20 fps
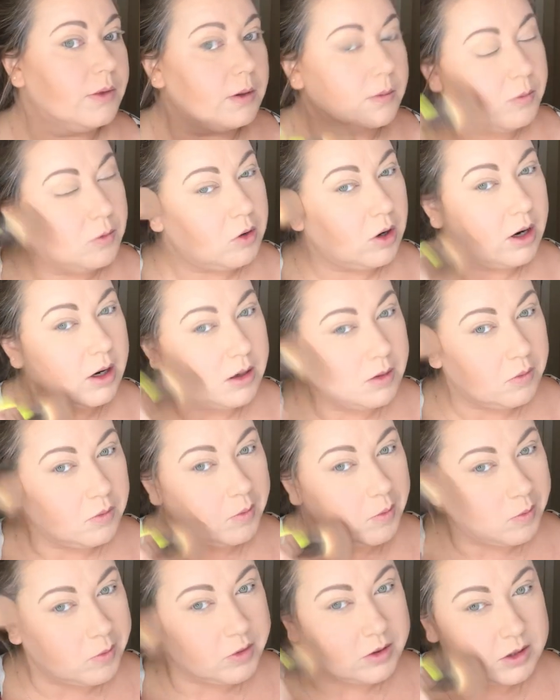I'm trying to
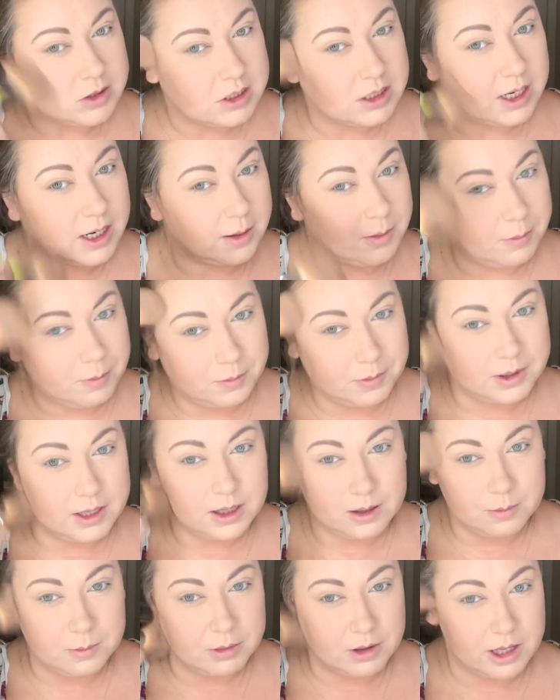remember, did I
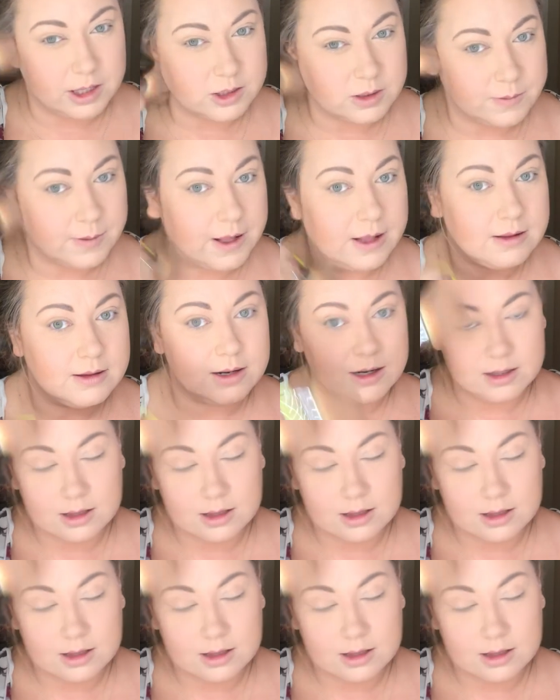get a blush palette?